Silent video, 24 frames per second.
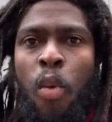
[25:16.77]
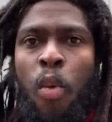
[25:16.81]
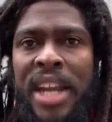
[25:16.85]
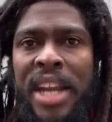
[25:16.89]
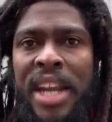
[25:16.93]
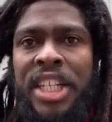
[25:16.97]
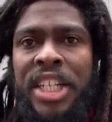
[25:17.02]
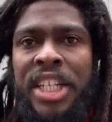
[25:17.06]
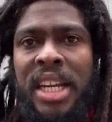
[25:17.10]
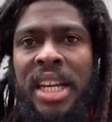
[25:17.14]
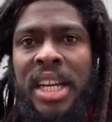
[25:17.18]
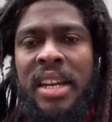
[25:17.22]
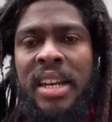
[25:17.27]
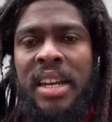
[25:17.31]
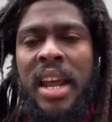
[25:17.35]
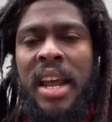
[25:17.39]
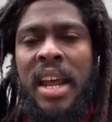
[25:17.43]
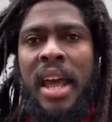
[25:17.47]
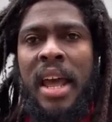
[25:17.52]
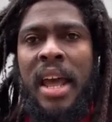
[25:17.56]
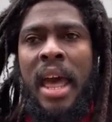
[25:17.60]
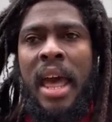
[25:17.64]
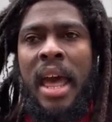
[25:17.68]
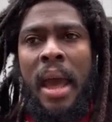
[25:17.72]

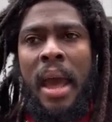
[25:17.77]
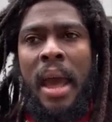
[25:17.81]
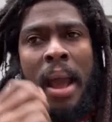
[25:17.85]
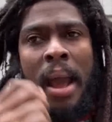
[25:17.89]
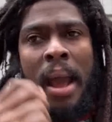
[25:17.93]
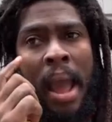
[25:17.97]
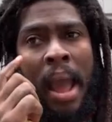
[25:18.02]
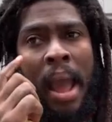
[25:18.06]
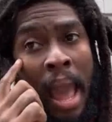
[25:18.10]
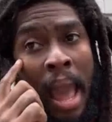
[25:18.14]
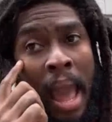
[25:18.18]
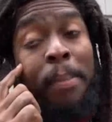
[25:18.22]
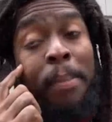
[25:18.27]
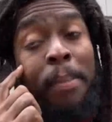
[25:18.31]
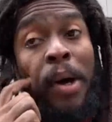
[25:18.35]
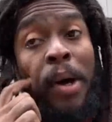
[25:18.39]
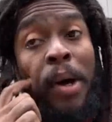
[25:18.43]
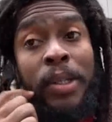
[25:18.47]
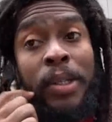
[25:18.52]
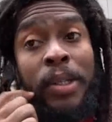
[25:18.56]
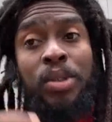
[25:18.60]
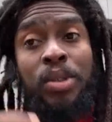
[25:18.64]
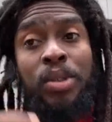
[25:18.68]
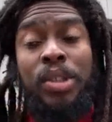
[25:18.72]
situation
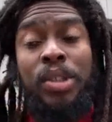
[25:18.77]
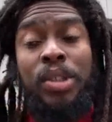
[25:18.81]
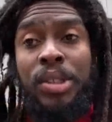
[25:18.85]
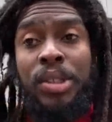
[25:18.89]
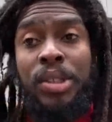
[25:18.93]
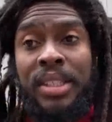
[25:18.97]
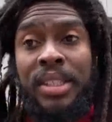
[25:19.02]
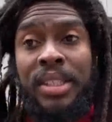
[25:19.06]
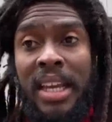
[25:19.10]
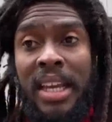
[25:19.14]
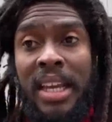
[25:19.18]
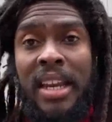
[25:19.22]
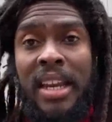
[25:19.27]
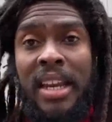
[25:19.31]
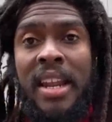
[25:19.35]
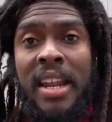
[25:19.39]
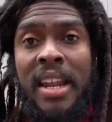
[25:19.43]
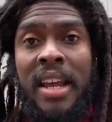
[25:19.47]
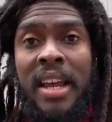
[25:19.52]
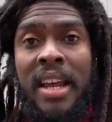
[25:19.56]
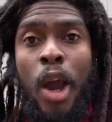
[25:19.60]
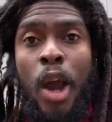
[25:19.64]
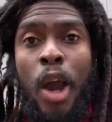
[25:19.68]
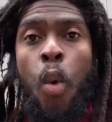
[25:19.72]
help us to
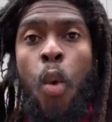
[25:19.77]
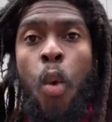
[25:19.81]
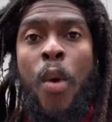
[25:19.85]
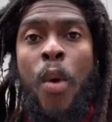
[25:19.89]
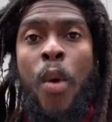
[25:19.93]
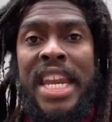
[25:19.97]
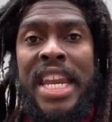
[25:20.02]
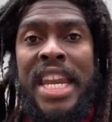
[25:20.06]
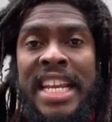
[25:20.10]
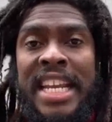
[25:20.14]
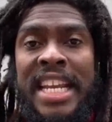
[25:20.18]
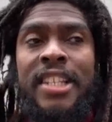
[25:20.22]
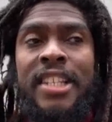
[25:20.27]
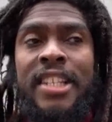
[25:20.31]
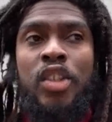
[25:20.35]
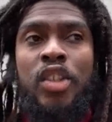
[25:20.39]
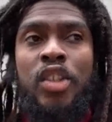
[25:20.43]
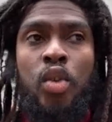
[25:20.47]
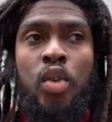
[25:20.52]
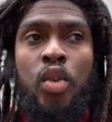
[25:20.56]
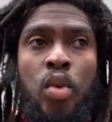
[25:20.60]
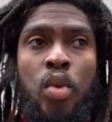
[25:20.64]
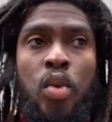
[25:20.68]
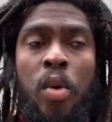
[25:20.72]
understand we need
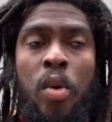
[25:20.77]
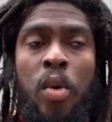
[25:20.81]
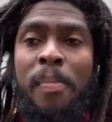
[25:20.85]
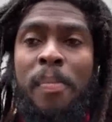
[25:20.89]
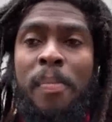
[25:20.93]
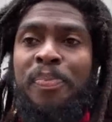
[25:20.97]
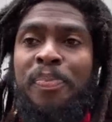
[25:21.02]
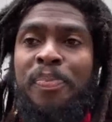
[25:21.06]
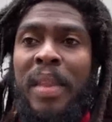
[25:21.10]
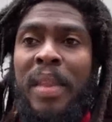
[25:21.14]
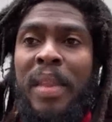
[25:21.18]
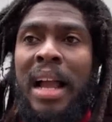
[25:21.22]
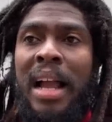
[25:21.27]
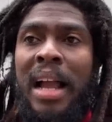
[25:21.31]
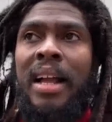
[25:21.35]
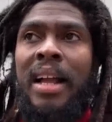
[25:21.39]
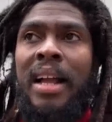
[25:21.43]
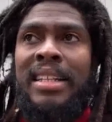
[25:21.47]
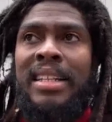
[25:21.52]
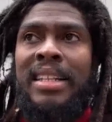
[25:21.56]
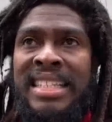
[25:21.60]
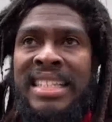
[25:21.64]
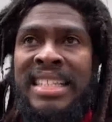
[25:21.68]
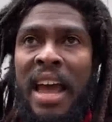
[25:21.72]
to
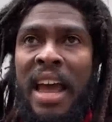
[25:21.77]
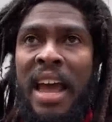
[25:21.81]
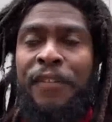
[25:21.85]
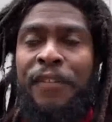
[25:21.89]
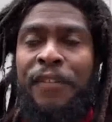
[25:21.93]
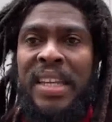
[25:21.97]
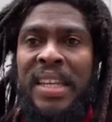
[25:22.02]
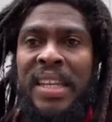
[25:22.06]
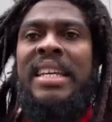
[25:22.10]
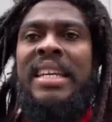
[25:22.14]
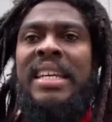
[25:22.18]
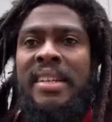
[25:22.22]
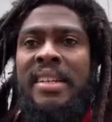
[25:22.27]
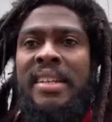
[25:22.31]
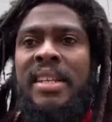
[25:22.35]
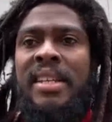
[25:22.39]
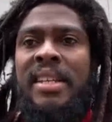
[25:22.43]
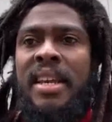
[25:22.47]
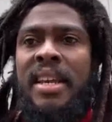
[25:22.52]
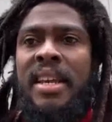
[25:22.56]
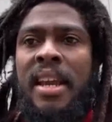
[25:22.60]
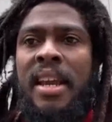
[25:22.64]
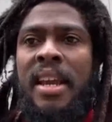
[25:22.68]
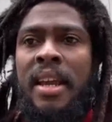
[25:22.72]

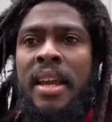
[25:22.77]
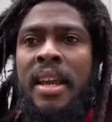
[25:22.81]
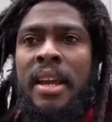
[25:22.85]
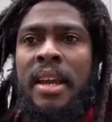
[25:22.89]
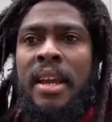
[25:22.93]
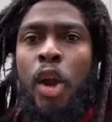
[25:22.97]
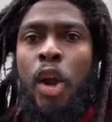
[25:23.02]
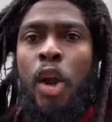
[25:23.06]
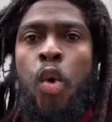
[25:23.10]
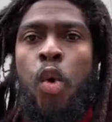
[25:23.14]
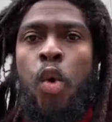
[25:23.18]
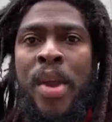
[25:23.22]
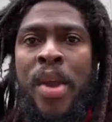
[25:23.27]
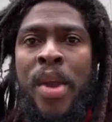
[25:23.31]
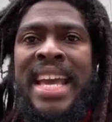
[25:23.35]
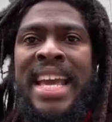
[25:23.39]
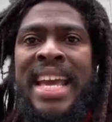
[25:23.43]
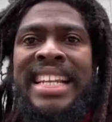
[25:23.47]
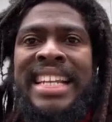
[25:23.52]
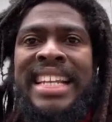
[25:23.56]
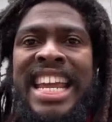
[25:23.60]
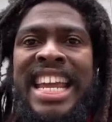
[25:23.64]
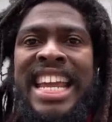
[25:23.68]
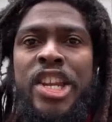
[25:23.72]
definitely
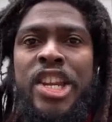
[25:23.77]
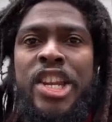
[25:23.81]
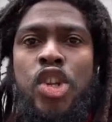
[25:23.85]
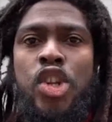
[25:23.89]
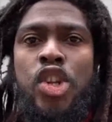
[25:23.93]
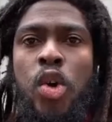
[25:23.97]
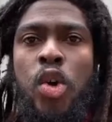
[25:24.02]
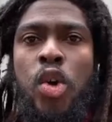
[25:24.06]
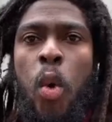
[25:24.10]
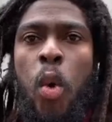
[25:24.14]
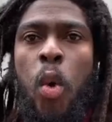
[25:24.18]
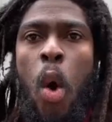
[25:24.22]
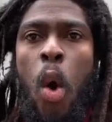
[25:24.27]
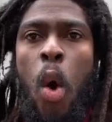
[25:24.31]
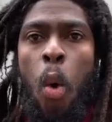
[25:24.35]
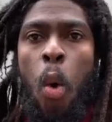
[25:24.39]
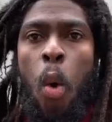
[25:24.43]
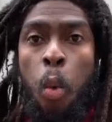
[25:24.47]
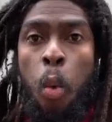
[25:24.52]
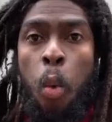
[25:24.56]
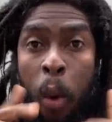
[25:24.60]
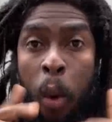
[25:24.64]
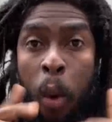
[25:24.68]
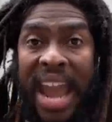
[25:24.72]
create a new
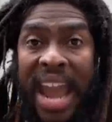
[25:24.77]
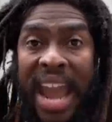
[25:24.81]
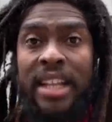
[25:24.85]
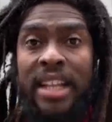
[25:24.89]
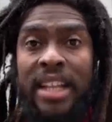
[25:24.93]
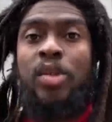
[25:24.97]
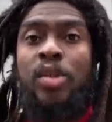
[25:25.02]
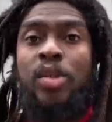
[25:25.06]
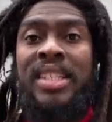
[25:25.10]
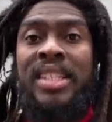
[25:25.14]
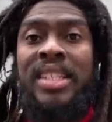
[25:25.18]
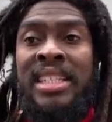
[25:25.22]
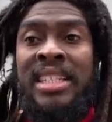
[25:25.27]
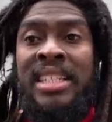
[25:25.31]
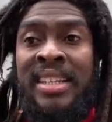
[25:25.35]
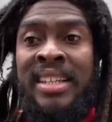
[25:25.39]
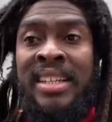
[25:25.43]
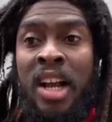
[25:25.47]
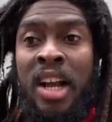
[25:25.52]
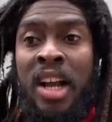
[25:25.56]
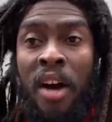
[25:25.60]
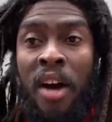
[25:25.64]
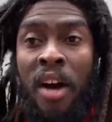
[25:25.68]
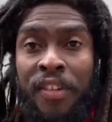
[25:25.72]
way to
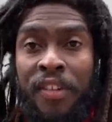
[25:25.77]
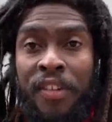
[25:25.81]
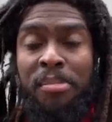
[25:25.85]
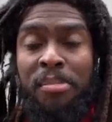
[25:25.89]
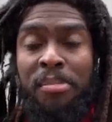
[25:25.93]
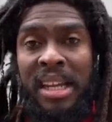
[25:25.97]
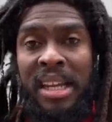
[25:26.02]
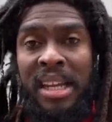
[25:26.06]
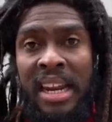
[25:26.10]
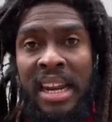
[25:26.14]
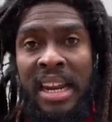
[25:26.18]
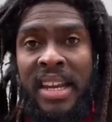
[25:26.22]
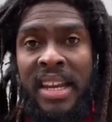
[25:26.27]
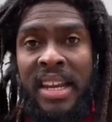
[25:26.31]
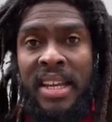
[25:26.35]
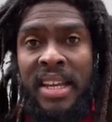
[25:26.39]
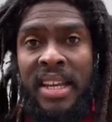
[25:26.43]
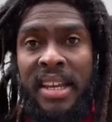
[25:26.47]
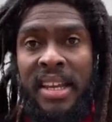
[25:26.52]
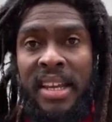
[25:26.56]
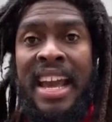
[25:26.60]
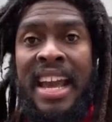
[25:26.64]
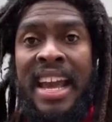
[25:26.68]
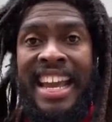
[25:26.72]
see the government in
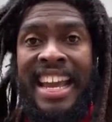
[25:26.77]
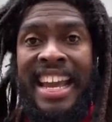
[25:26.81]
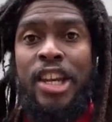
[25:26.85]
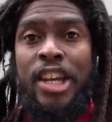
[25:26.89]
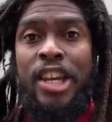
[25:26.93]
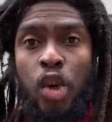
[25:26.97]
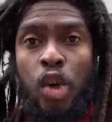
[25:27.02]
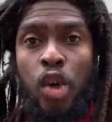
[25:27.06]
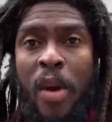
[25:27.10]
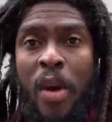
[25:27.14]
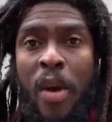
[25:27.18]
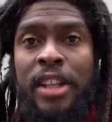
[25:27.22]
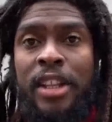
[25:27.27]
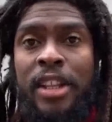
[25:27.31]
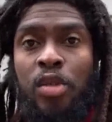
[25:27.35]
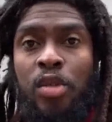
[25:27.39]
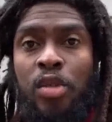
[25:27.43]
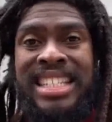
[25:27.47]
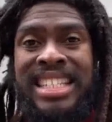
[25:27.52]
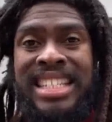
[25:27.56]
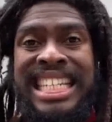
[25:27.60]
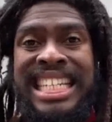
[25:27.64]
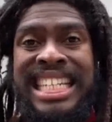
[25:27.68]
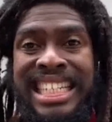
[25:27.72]
Haiti, a new way
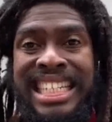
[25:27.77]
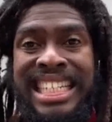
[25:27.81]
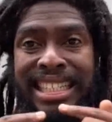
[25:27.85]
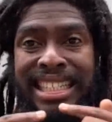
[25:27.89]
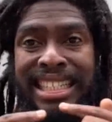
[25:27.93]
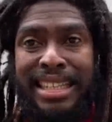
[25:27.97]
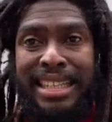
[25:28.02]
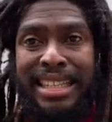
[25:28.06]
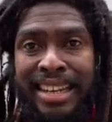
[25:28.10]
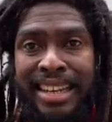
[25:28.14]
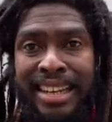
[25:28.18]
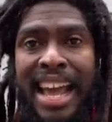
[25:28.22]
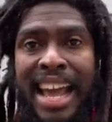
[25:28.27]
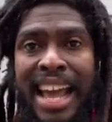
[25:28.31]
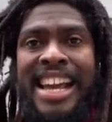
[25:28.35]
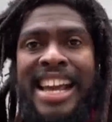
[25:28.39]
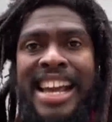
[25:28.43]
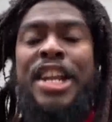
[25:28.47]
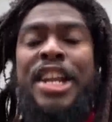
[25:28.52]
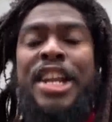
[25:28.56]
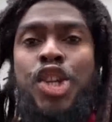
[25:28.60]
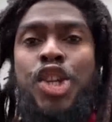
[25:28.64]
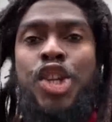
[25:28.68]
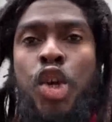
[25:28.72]
to see the state,
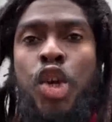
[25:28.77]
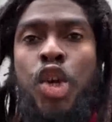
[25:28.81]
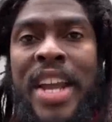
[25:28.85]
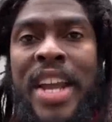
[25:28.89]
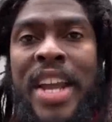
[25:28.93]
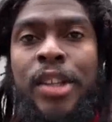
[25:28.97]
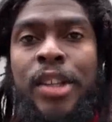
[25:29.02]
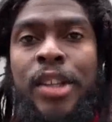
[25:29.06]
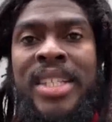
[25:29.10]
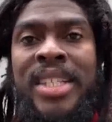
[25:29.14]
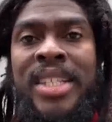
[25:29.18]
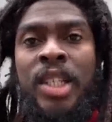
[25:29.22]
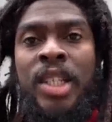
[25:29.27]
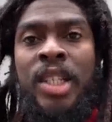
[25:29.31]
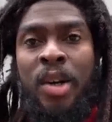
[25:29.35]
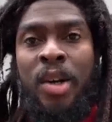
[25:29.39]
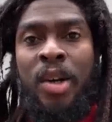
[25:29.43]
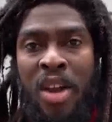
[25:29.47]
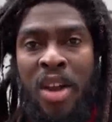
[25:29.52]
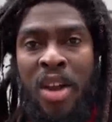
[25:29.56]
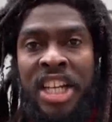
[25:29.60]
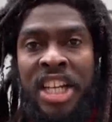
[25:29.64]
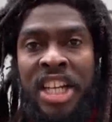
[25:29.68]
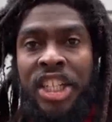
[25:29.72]
a new way to see
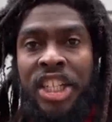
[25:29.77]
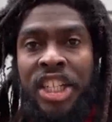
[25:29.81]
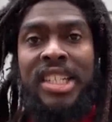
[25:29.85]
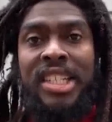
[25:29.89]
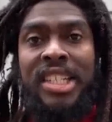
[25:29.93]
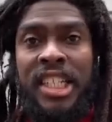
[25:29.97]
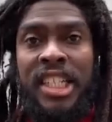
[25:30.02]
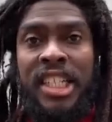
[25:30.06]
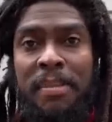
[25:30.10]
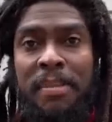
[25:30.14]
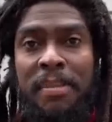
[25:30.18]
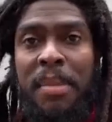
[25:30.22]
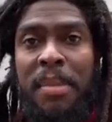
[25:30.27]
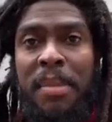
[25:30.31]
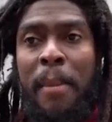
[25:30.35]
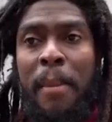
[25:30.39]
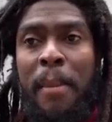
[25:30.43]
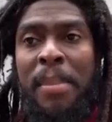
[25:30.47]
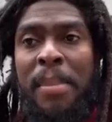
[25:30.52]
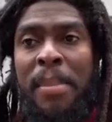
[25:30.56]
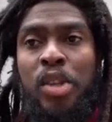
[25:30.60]
the relationship